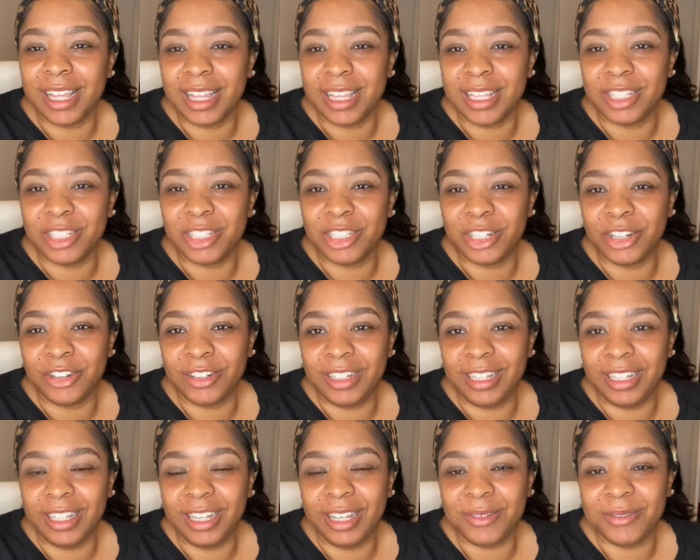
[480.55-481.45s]
his
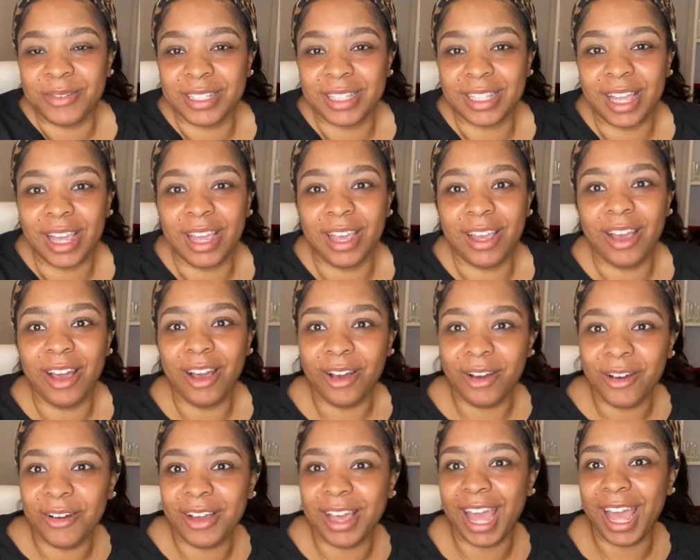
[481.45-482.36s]
journey and was like,
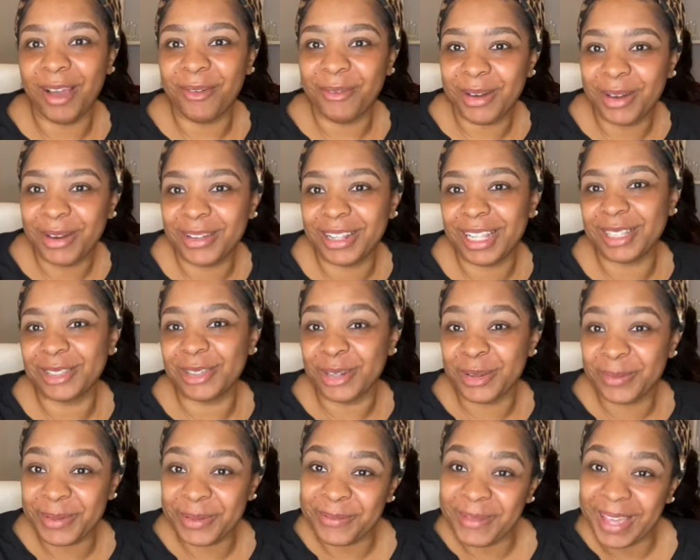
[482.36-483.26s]
oh, okay, well, that's
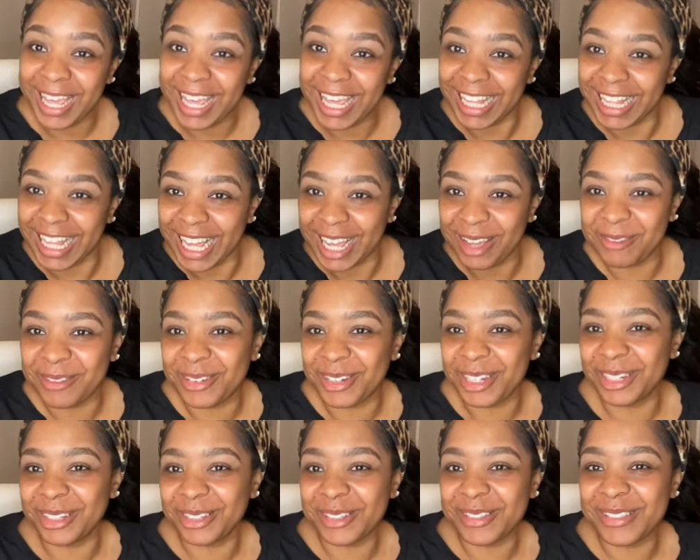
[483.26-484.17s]
gonna be me. Like I'm
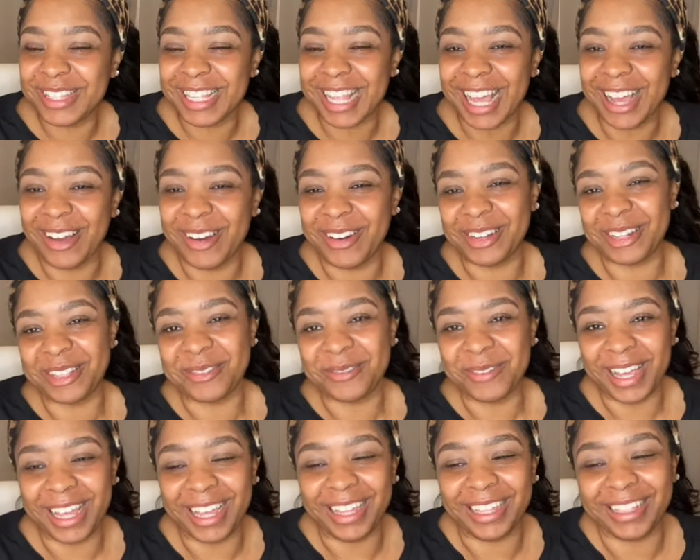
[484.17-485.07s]
gonna lose like all this
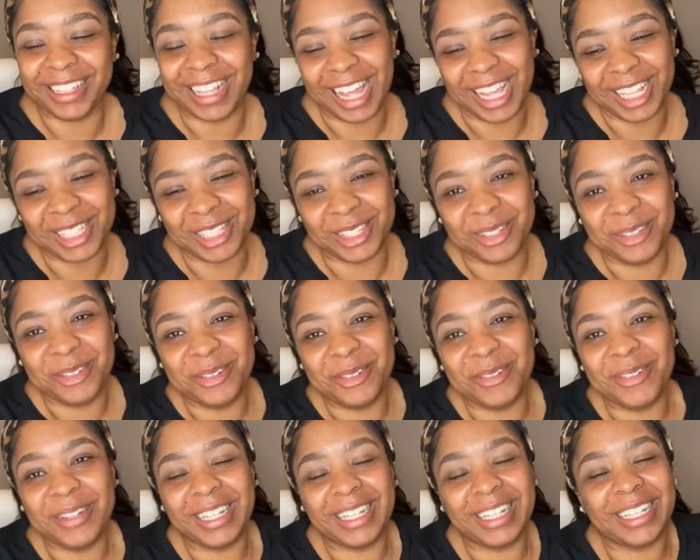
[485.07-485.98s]
weight like too,
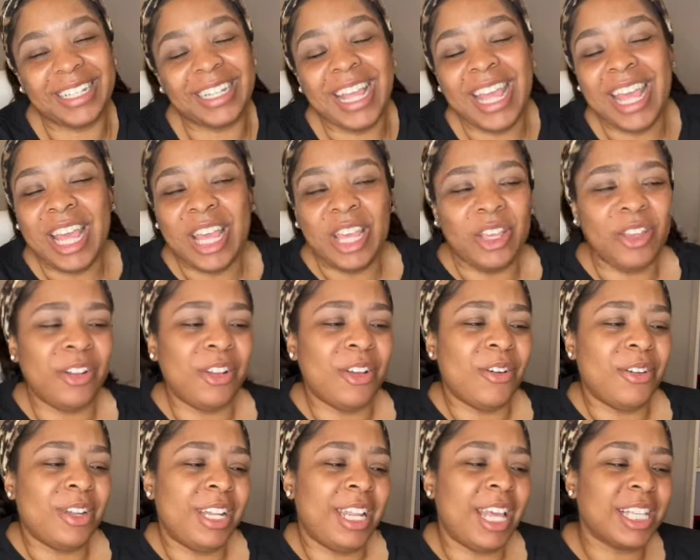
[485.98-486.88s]
and you
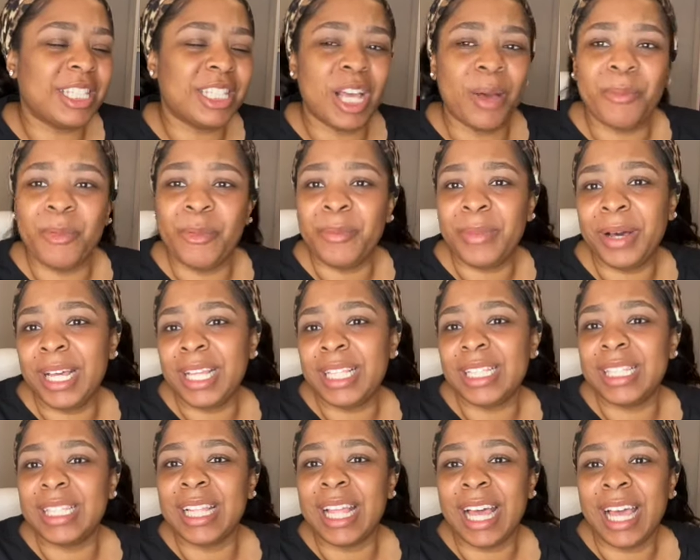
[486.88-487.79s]
know, the next couple
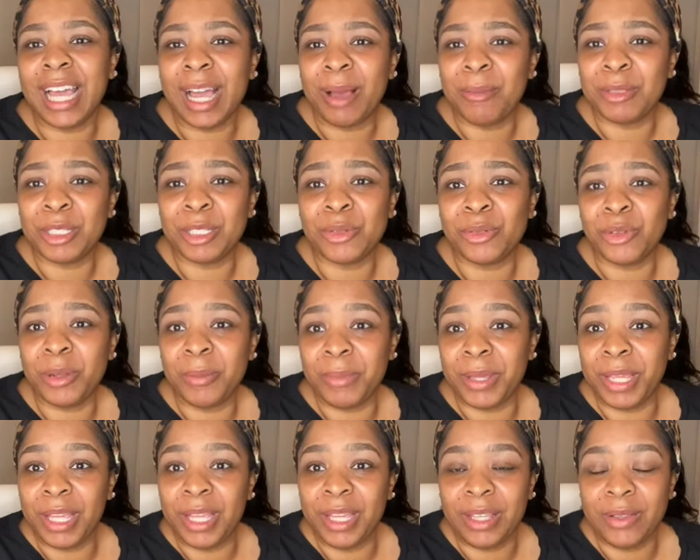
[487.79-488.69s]
months, like I'm just gonna
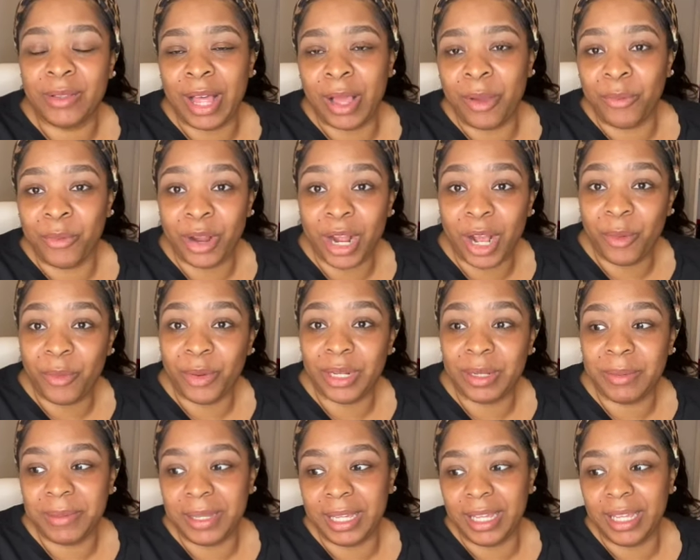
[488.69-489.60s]
be like where I want
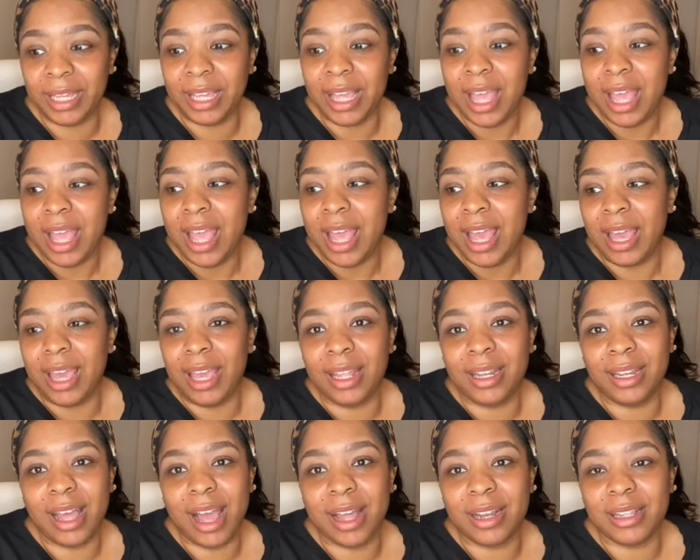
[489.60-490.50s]
to be.
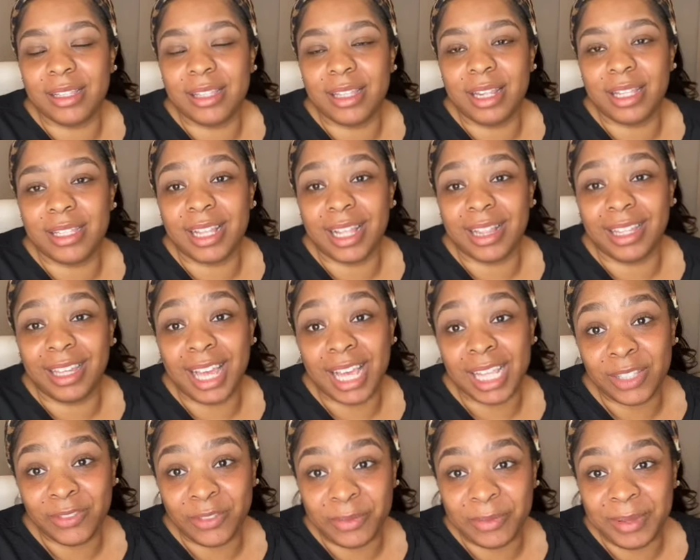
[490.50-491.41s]
And honestly, that's not the
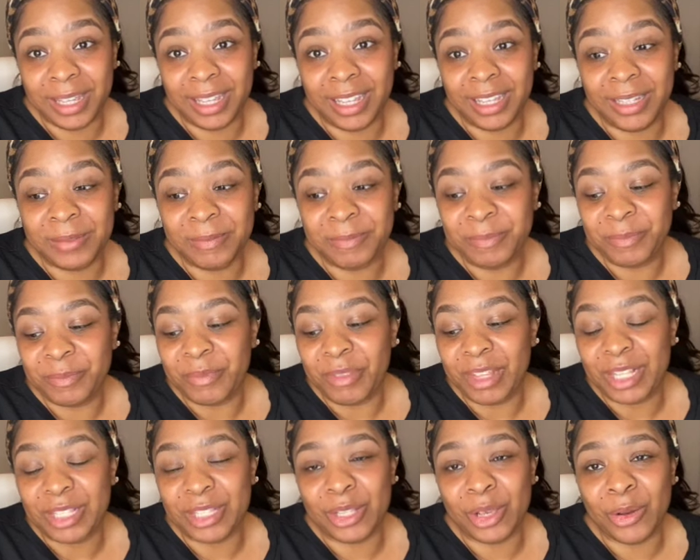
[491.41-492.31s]
case for me.
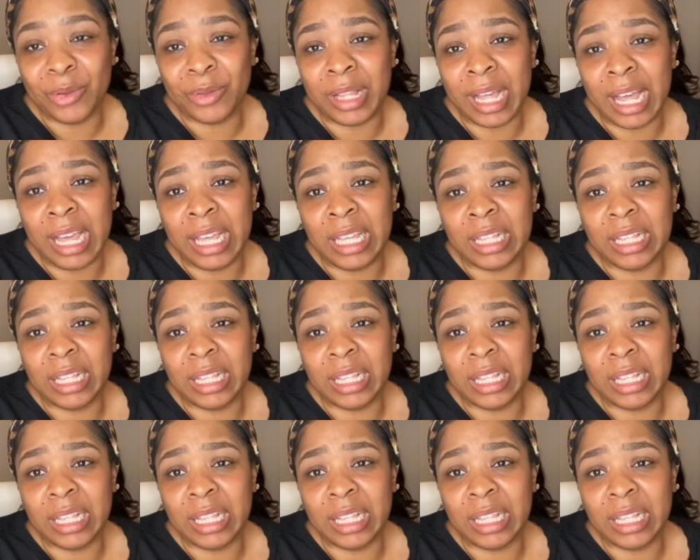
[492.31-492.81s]
So like,